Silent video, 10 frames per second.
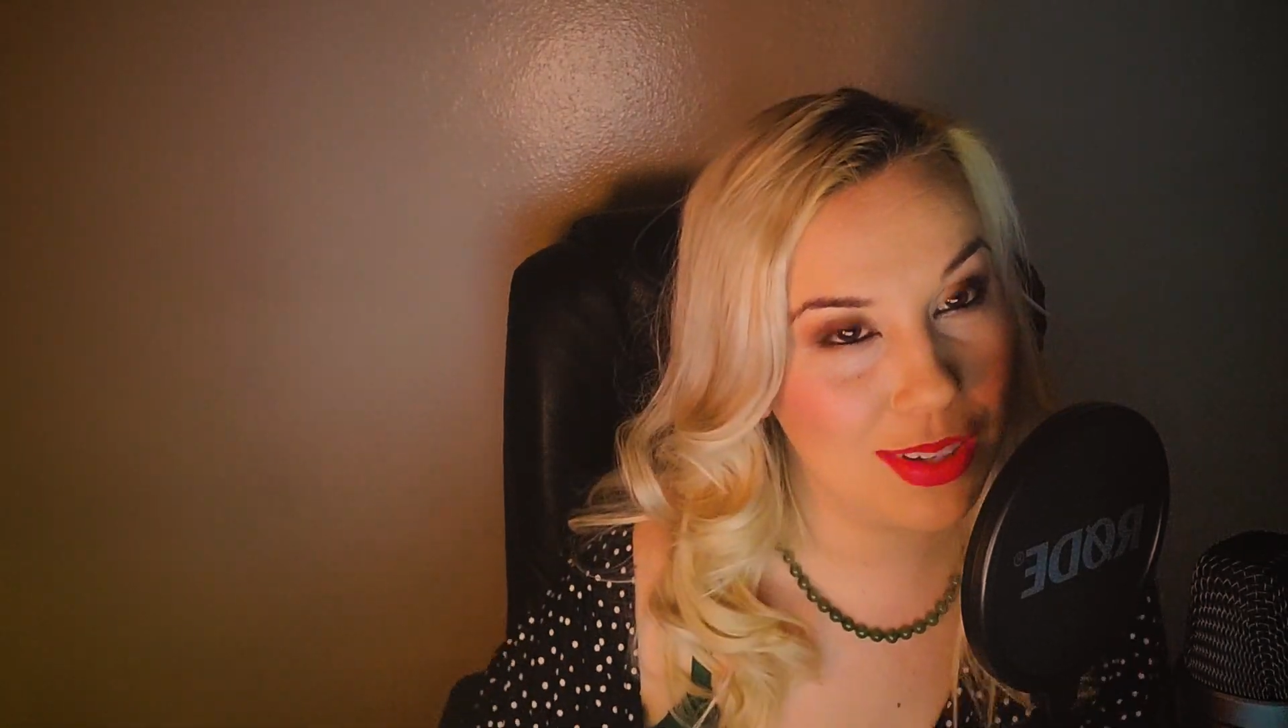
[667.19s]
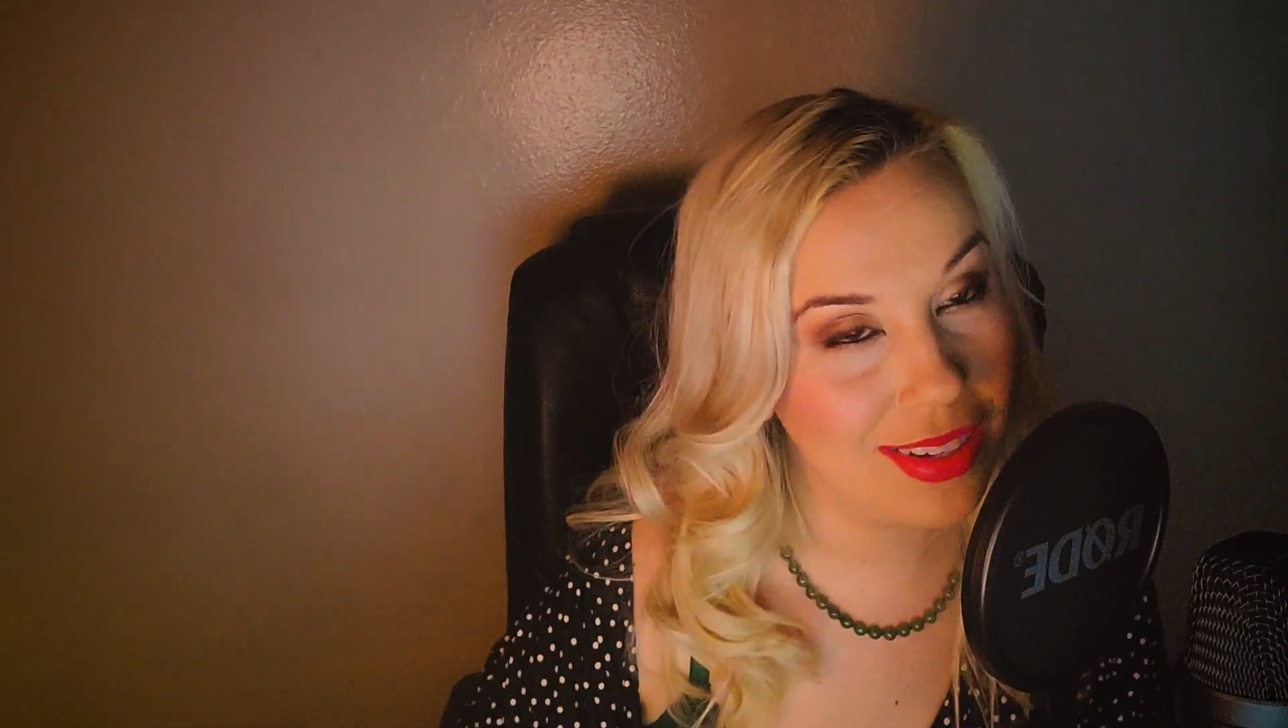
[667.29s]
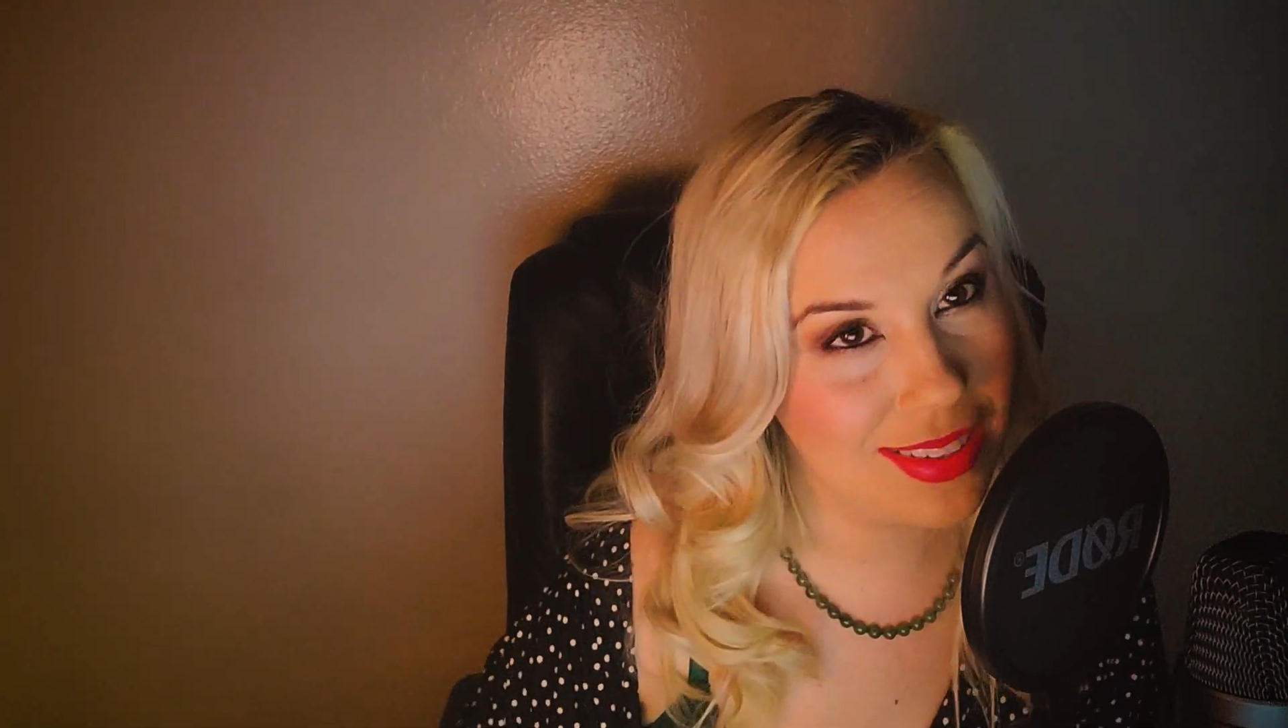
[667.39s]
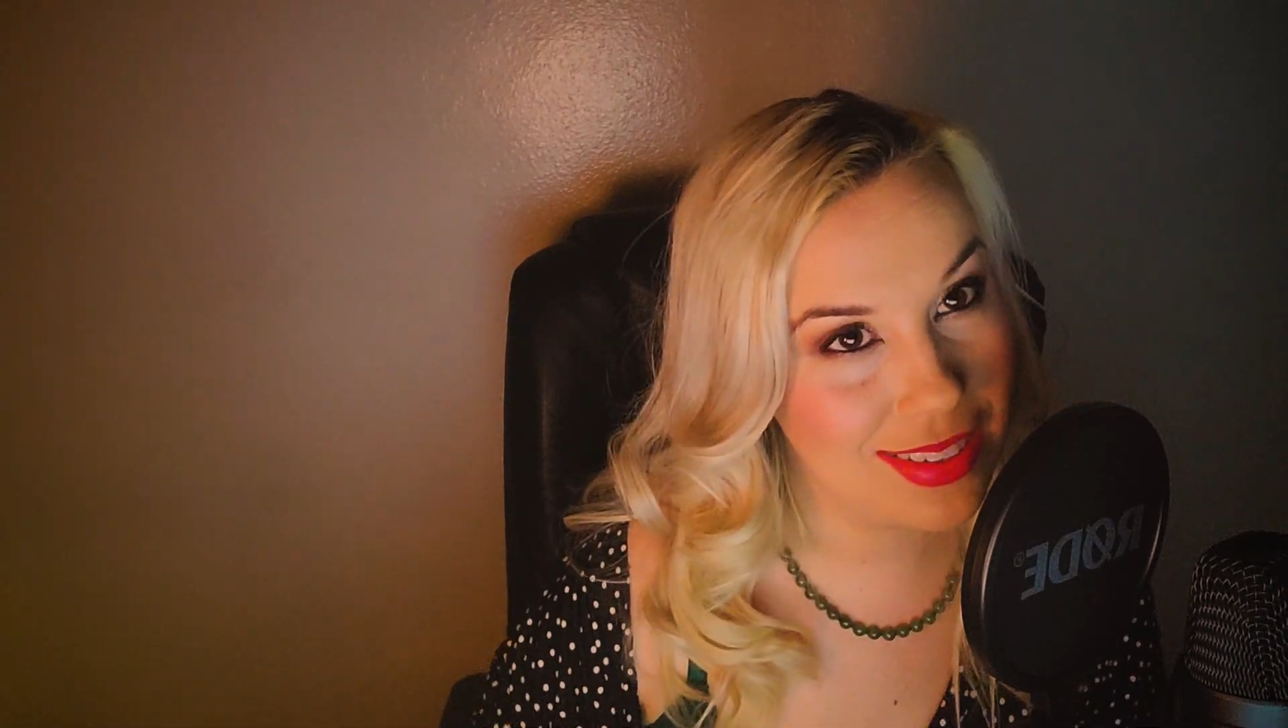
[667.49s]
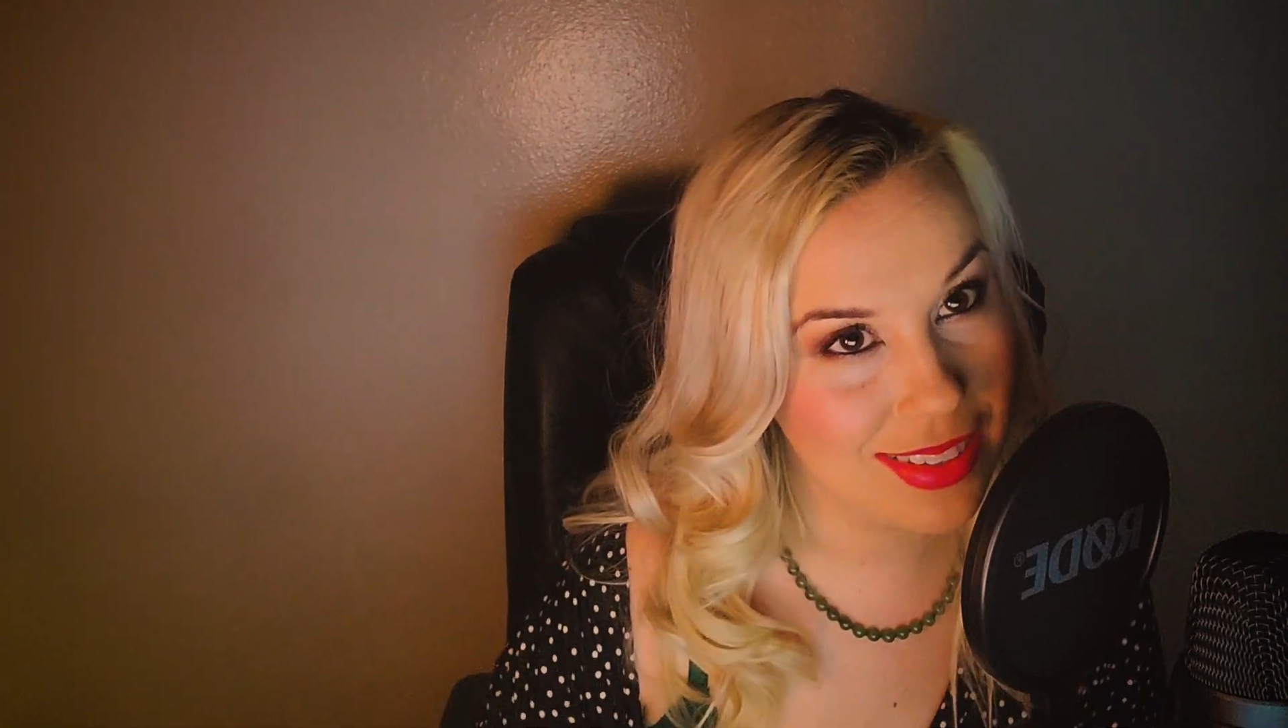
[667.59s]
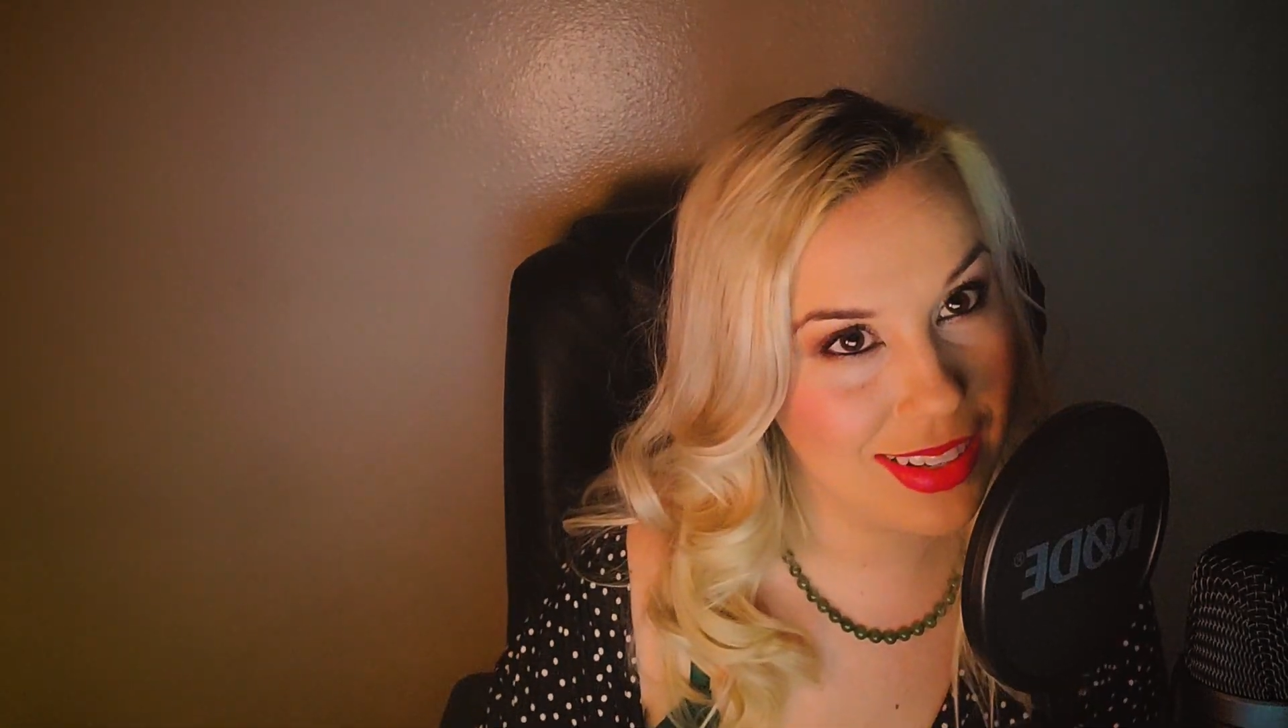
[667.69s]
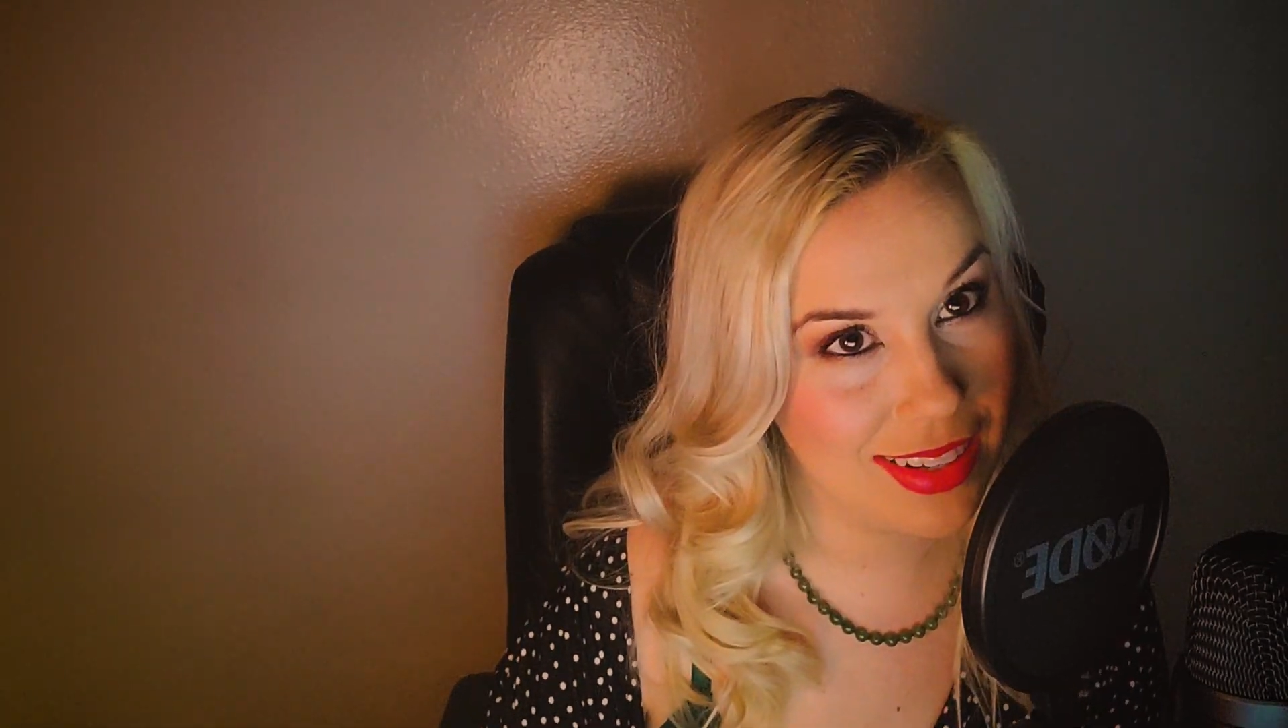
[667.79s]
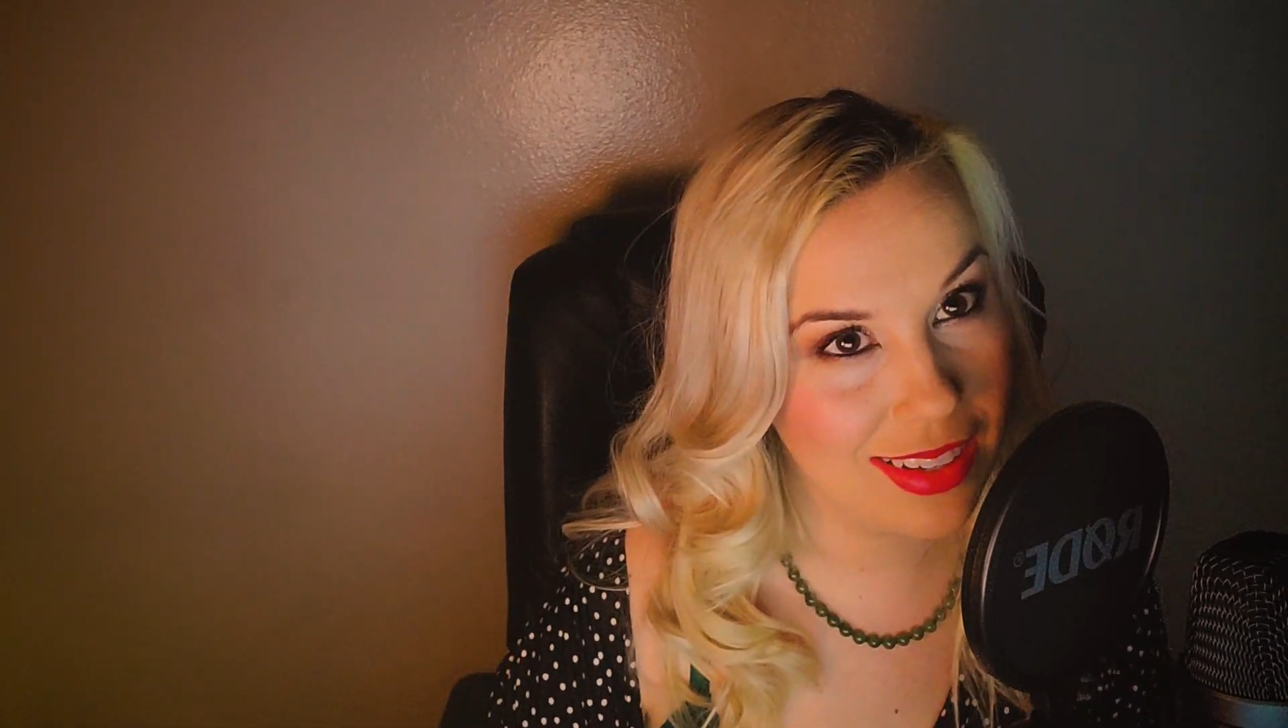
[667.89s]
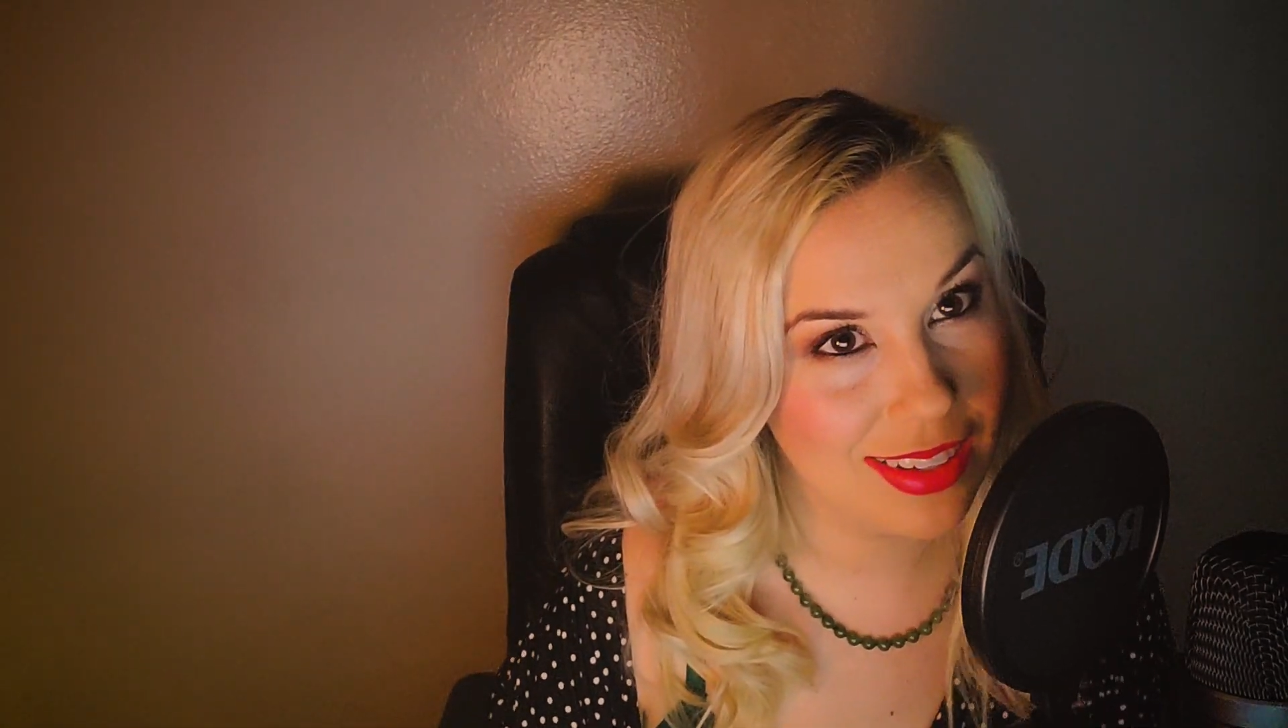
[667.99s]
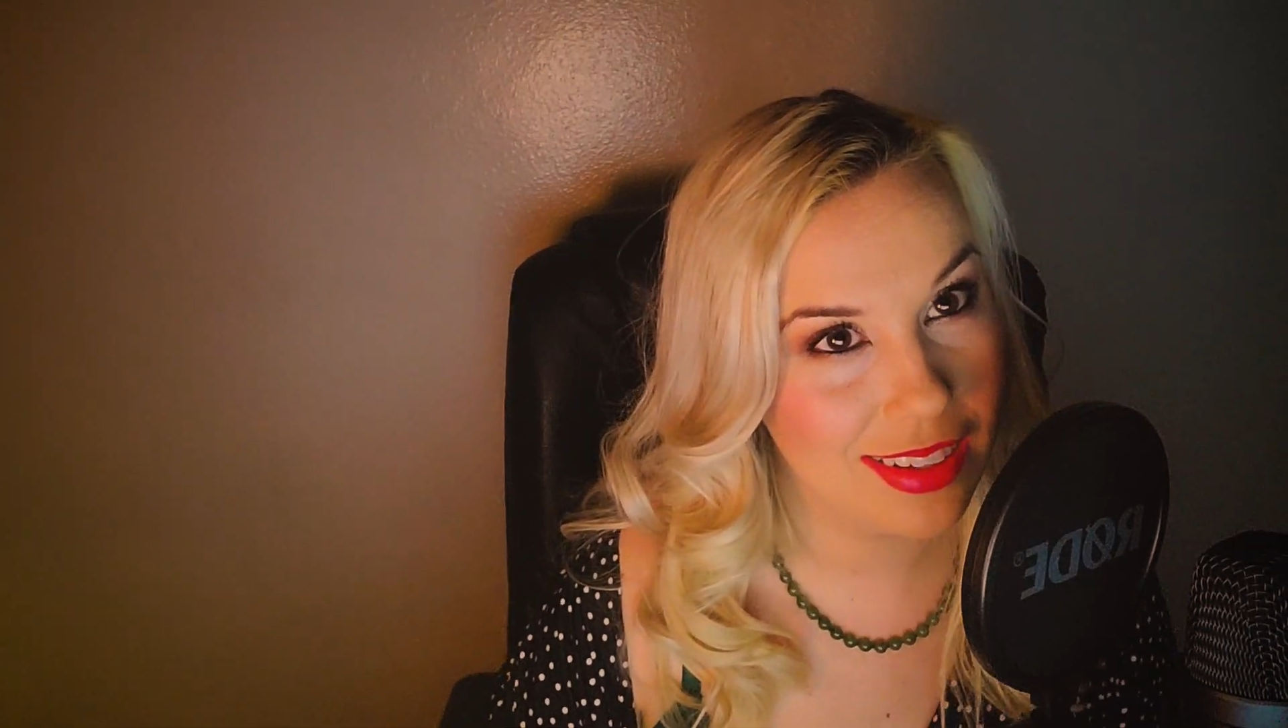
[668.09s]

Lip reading: easily.